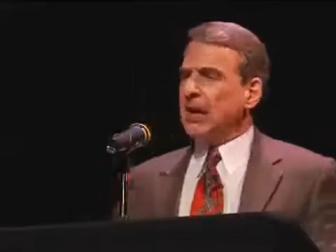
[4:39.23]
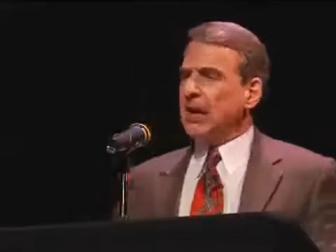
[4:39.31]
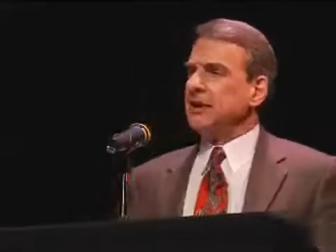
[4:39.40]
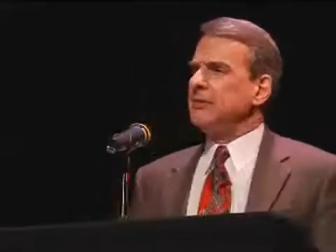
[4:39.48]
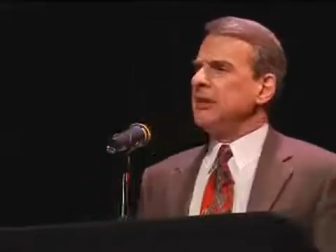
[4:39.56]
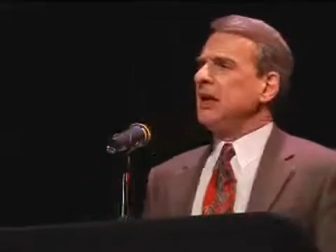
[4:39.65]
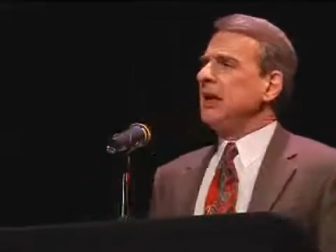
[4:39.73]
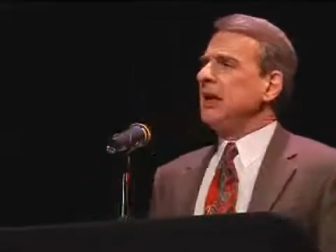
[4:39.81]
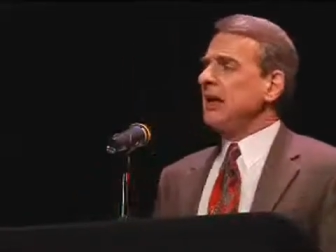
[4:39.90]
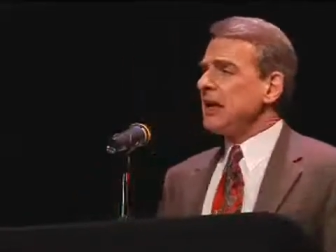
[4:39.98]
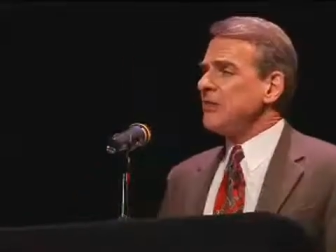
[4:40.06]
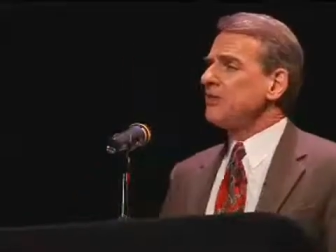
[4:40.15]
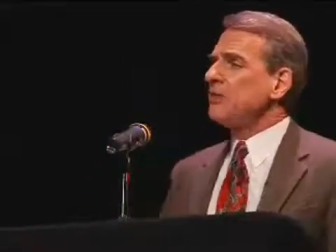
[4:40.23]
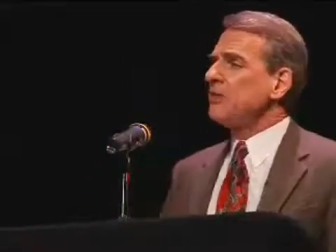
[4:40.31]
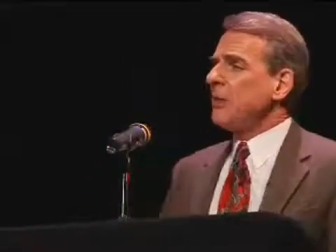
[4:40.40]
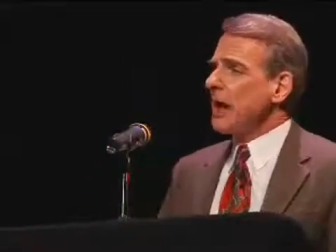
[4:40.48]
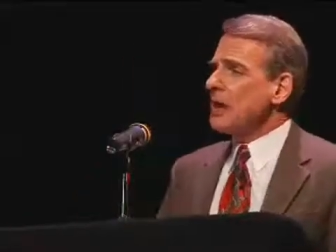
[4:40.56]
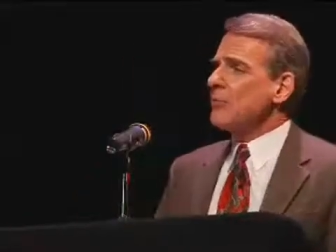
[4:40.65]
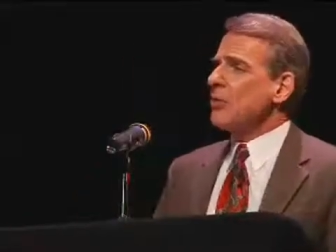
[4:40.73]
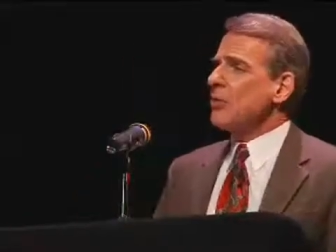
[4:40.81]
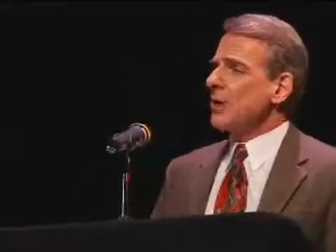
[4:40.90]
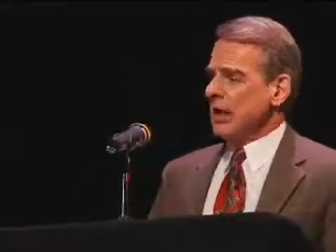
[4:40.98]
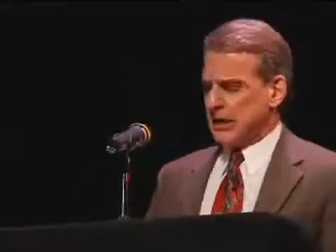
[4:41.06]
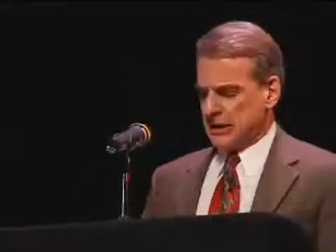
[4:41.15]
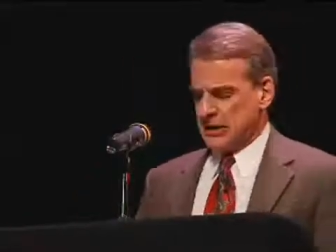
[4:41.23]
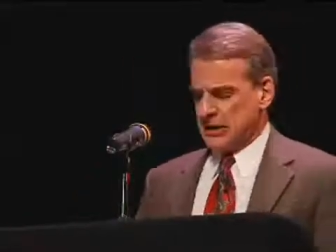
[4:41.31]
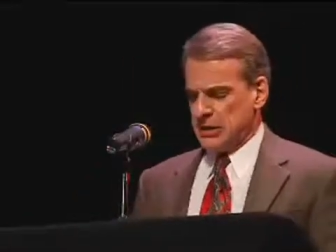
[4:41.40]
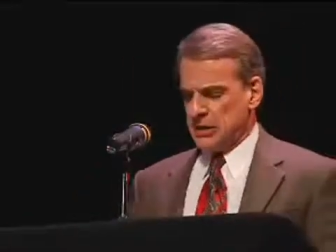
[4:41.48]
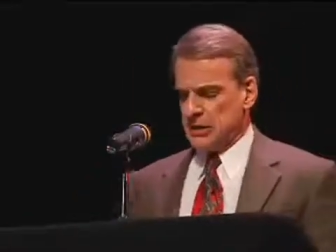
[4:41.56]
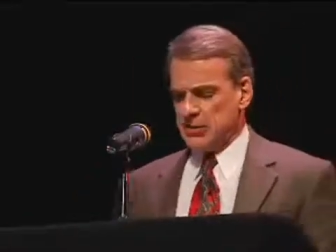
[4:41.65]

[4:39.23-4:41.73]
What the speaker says: But if by morality